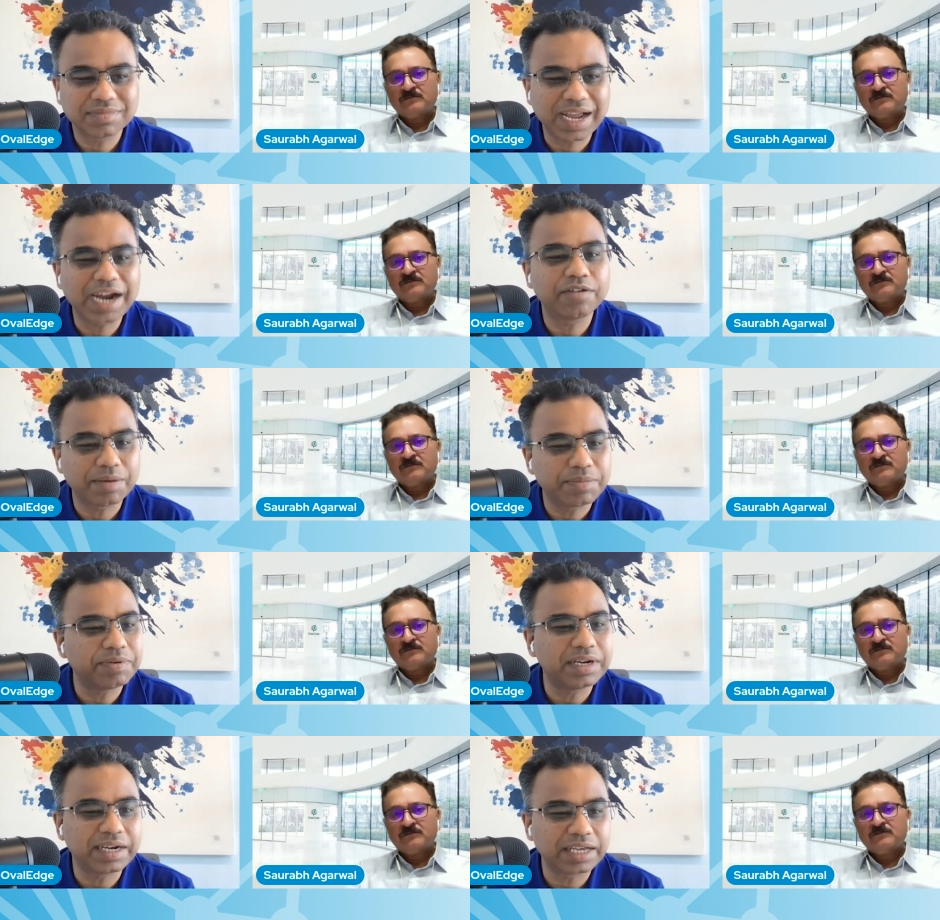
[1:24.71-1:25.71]
Speaker 1: kind of
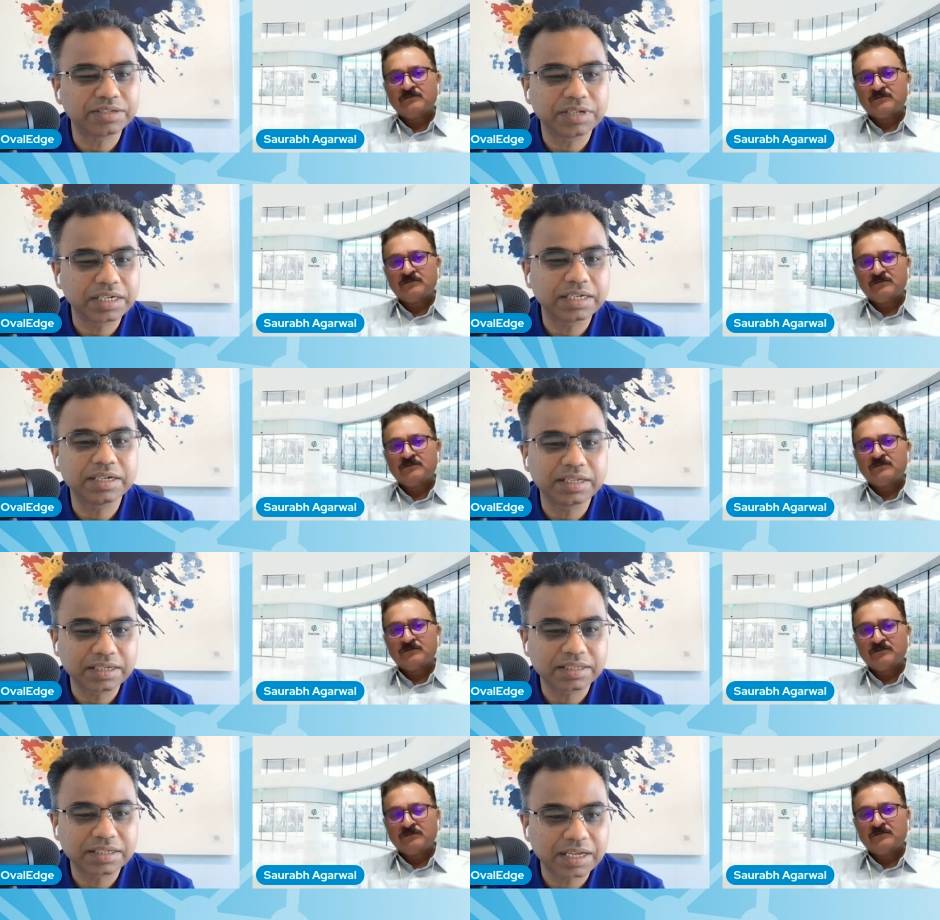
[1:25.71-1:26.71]
everybody
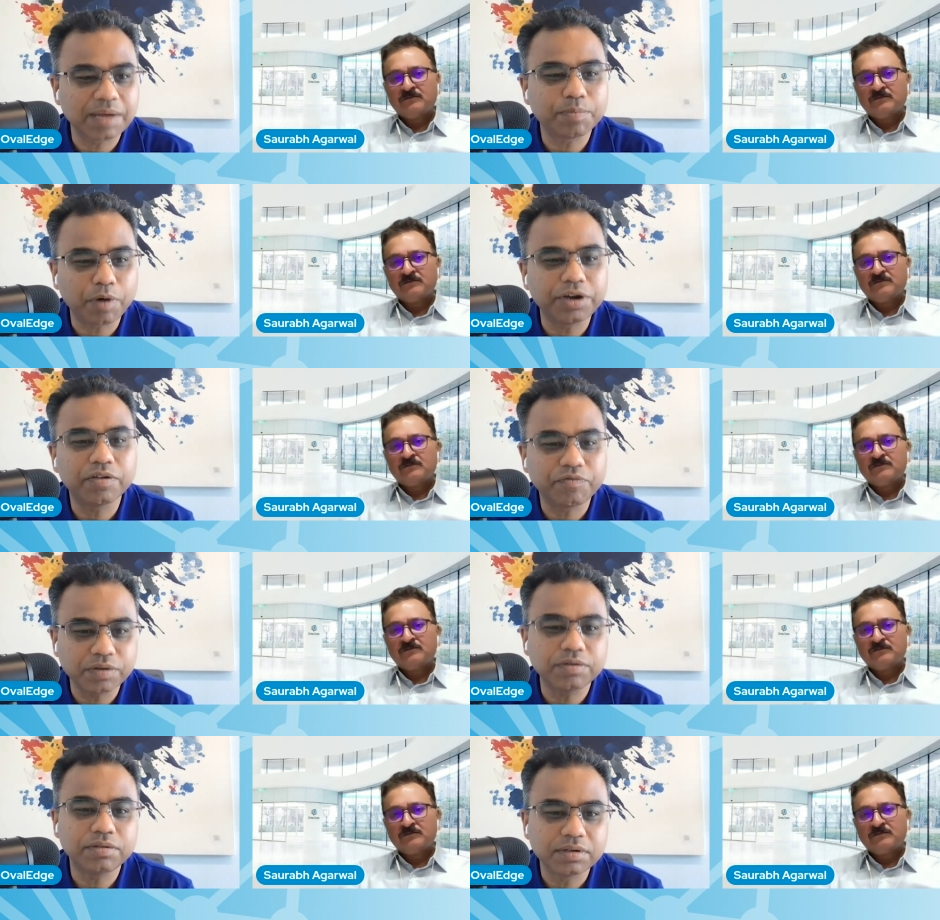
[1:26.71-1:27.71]
resonated the, the same point
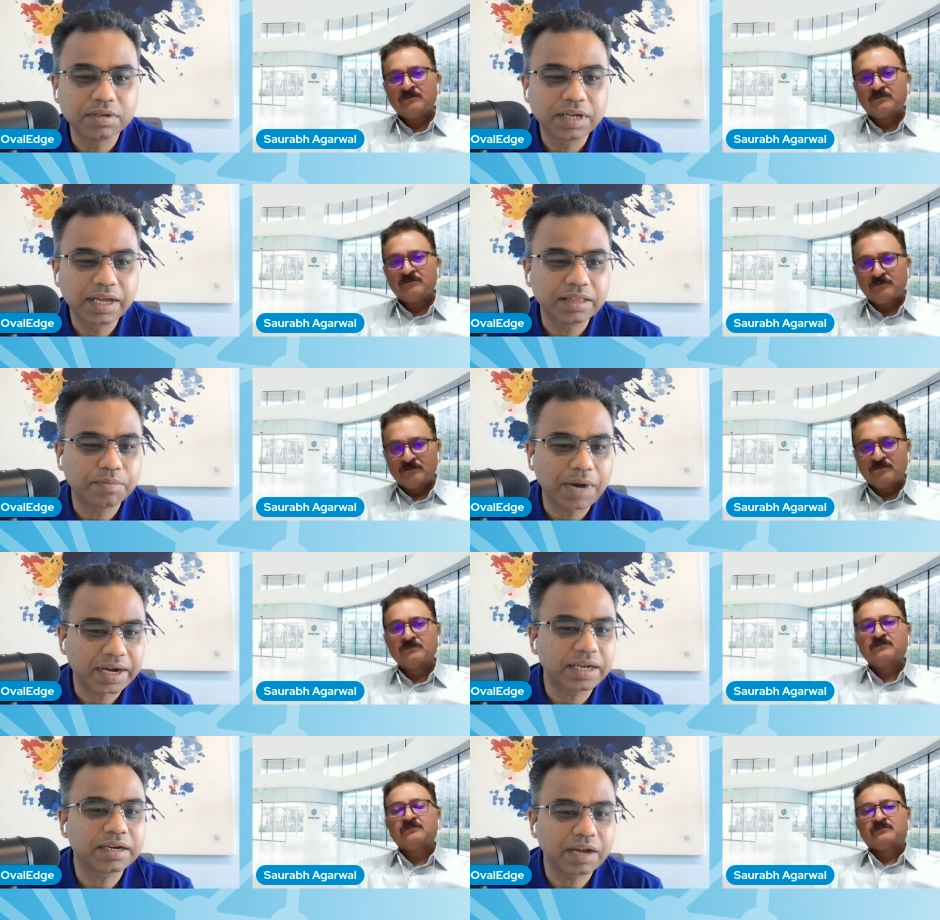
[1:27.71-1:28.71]
of view in the
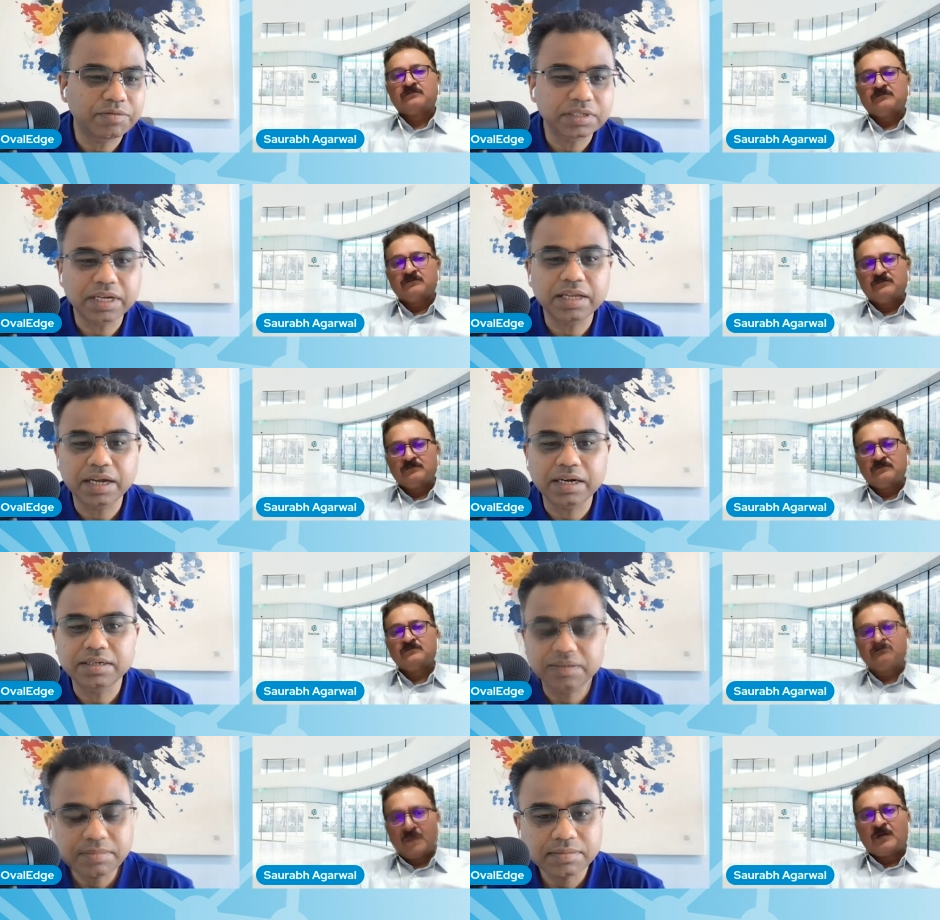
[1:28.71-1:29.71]
market i would say
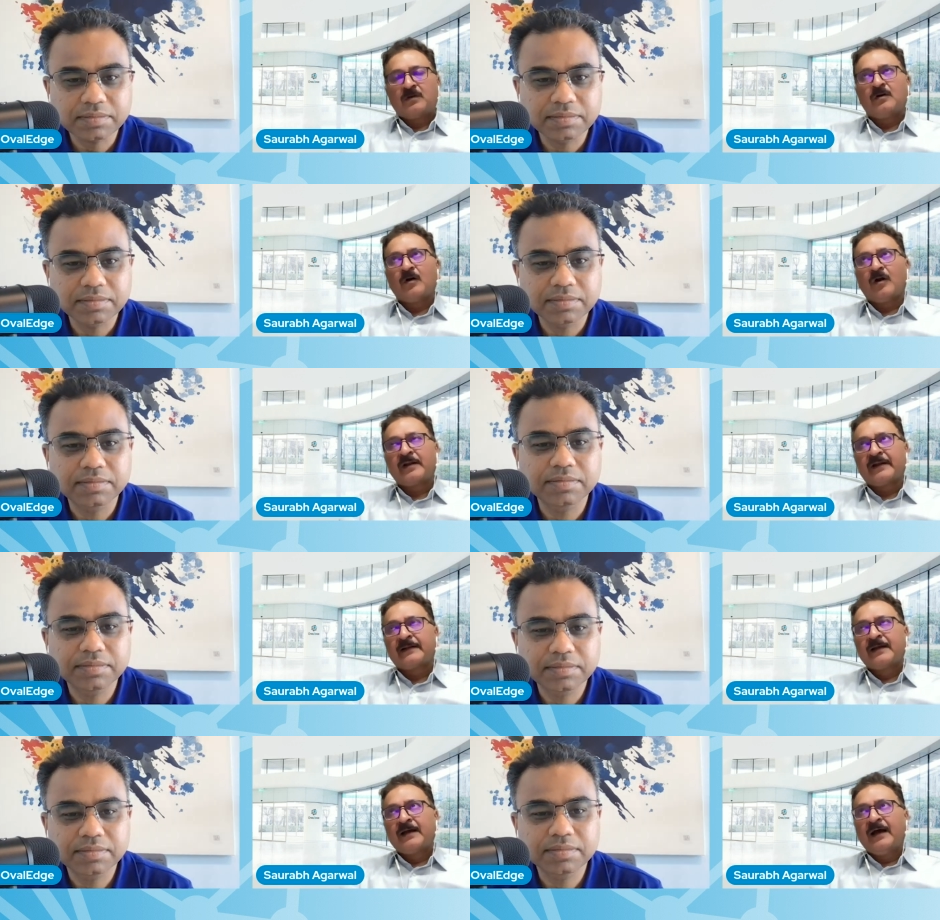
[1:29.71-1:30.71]
that
Speaker 2: got it
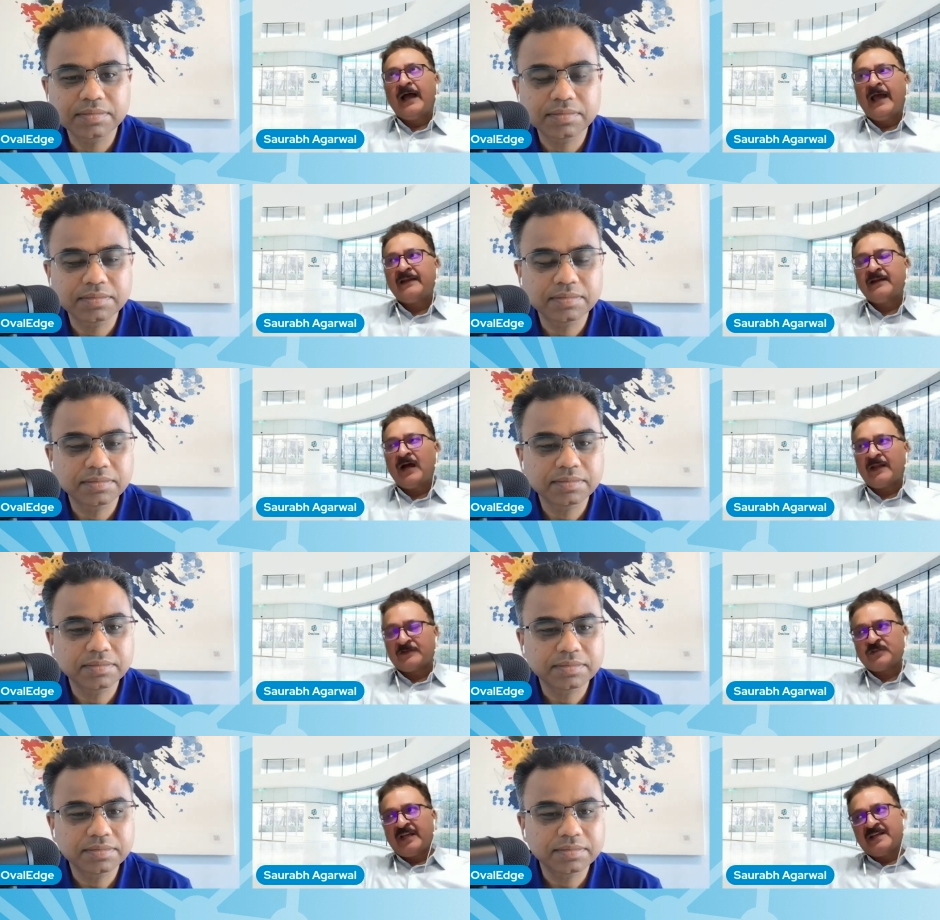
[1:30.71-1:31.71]
and you know uh,
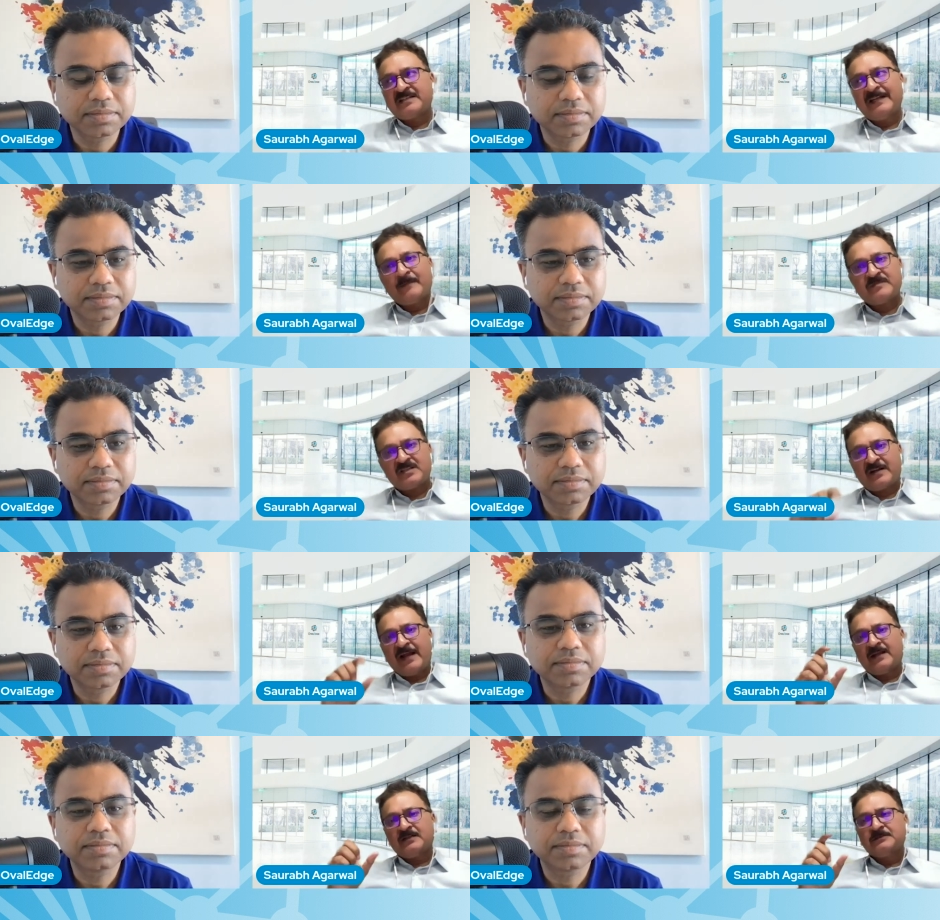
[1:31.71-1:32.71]
so initially i'm just
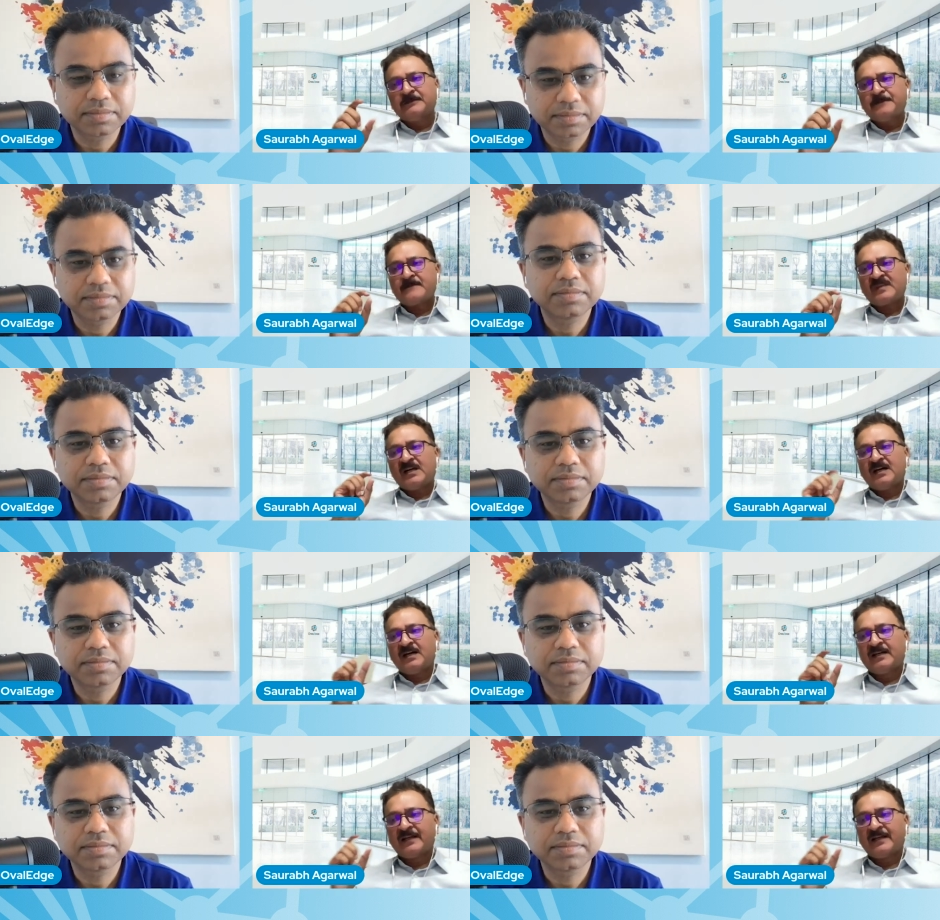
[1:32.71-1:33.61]
trying to uh,